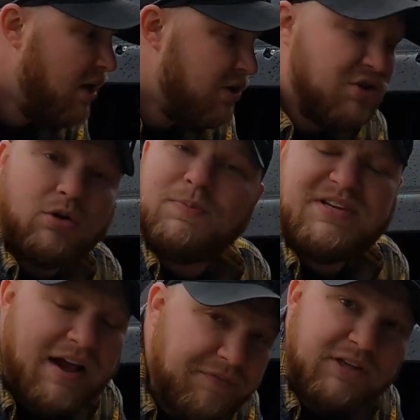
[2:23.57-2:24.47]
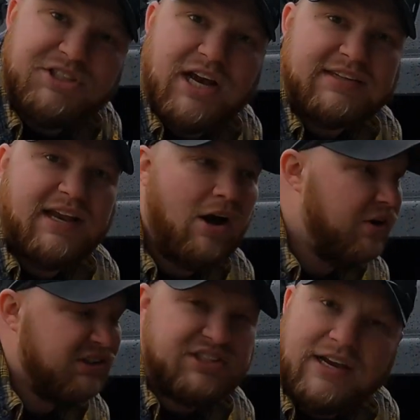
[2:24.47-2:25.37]
So definitely check that
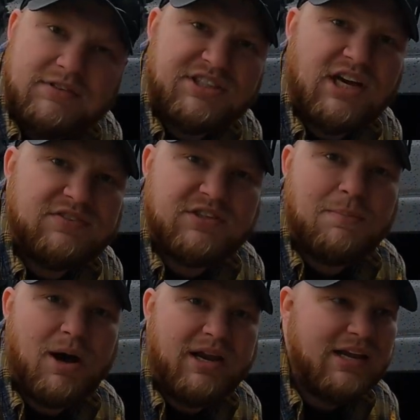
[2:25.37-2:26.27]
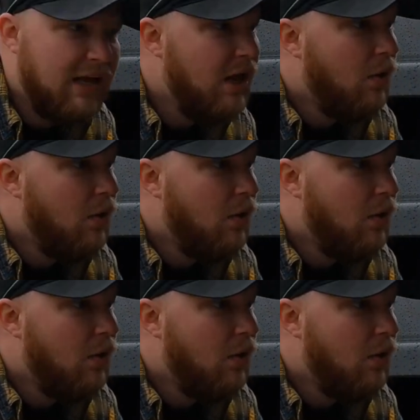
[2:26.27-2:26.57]
out. You save yourself some money.